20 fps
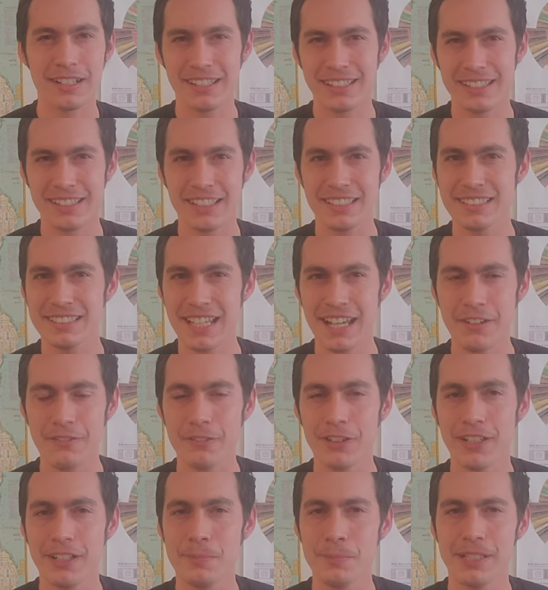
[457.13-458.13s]
It's kind of
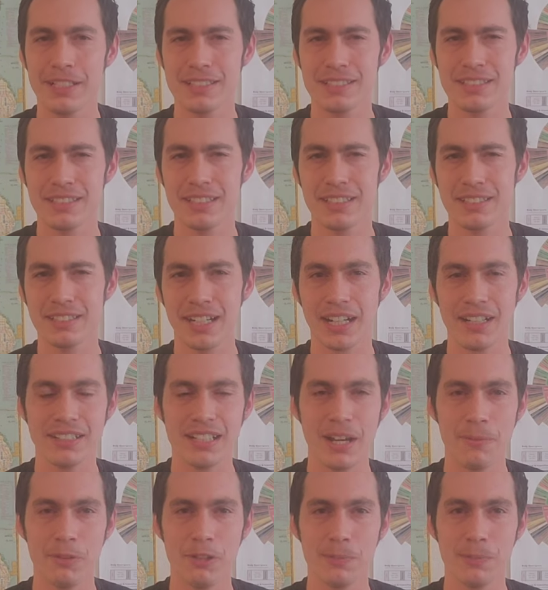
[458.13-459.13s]
funny because the entire
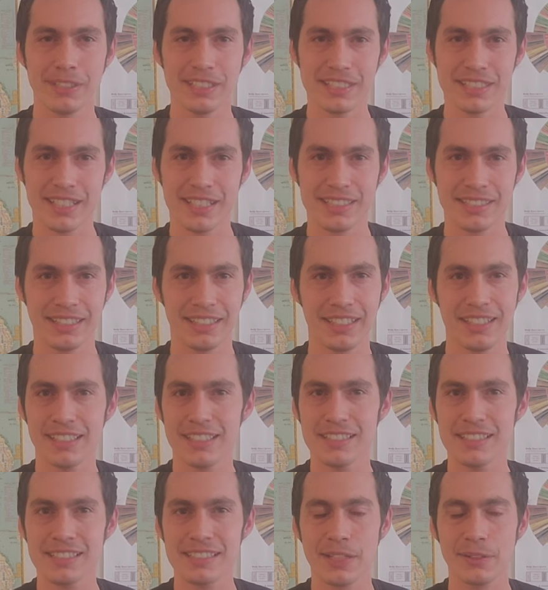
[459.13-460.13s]
time we've been discussing it, it
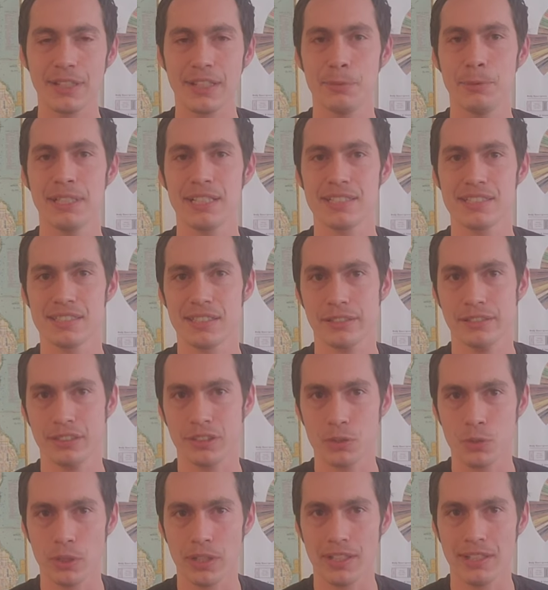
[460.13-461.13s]
doesn't sound like we necessarily
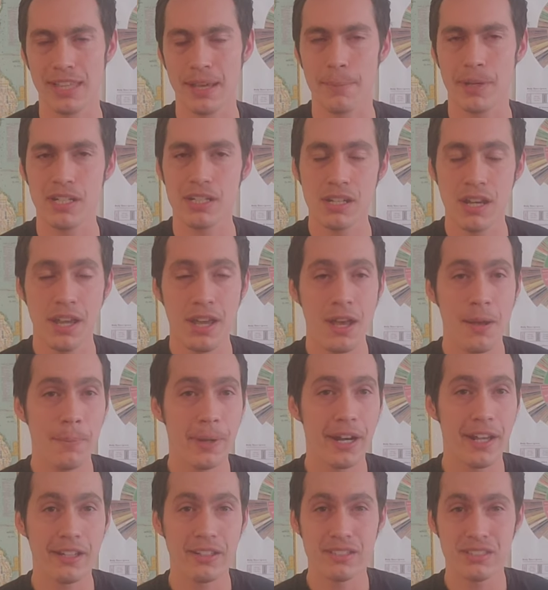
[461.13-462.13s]
enjoyed it that much, but
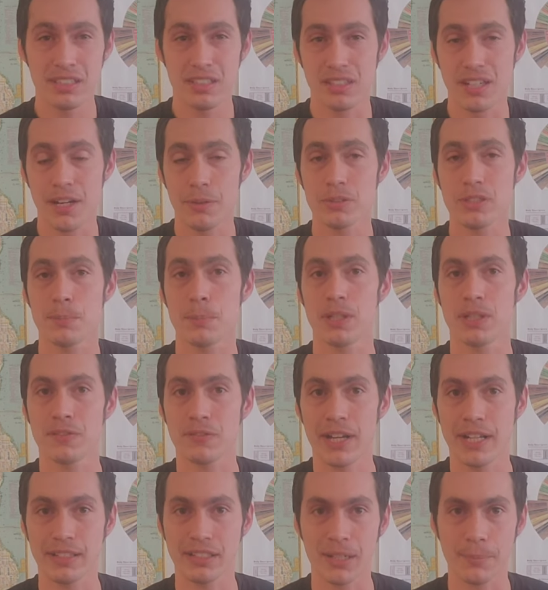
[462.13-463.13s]
I honestly thought it was a pretty
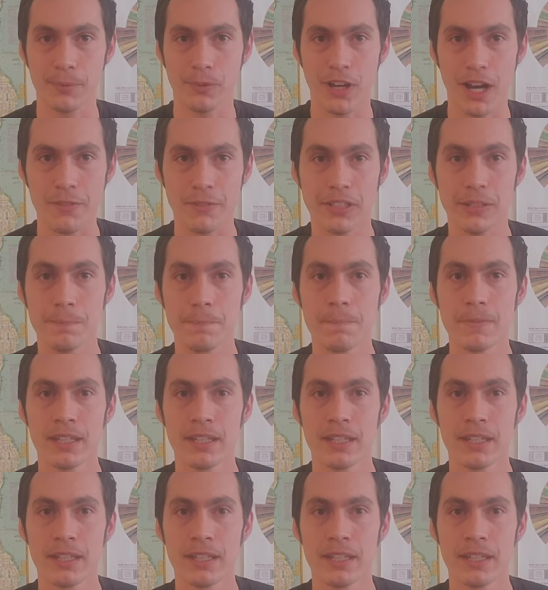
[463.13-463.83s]
fine cup of coffee.